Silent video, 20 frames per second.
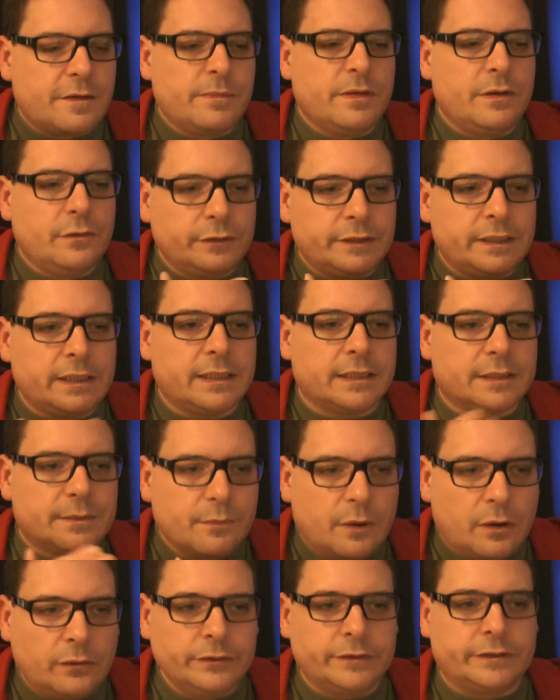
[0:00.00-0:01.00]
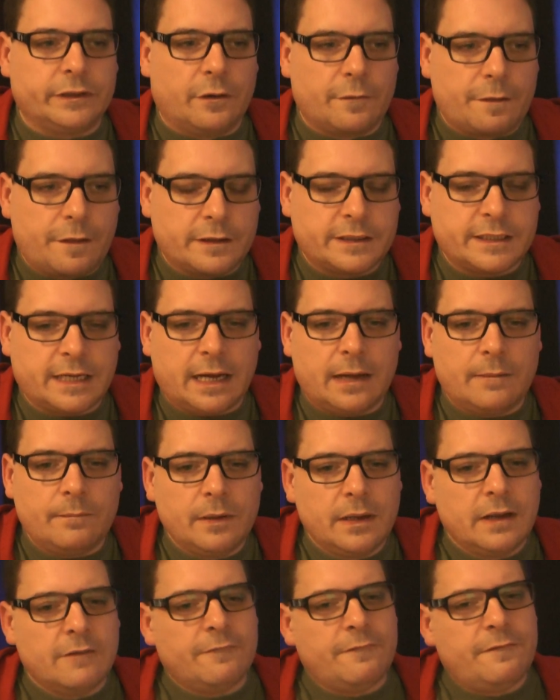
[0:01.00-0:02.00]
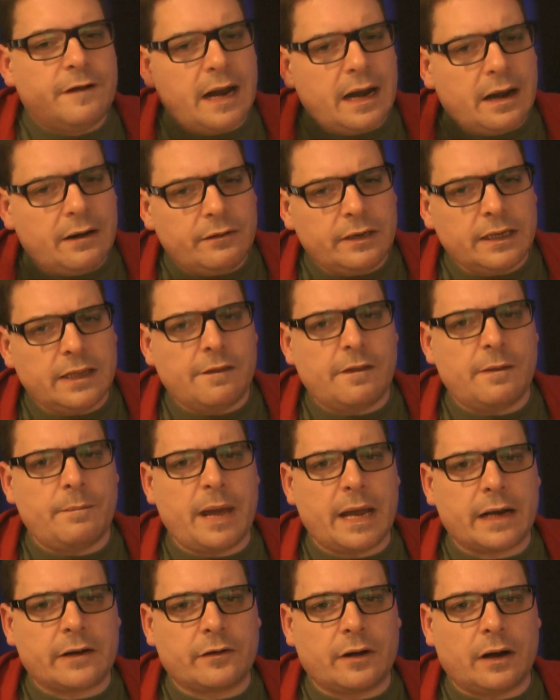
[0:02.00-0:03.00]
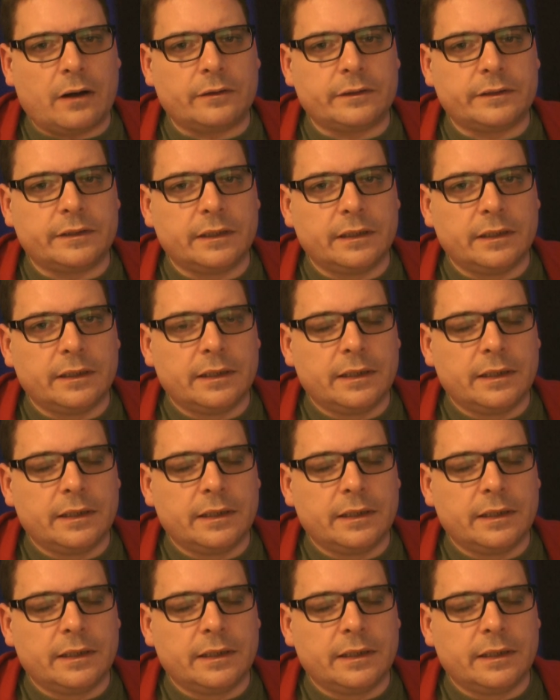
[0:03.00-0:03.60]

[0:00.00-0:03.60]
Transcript: music is most of the time very in the background.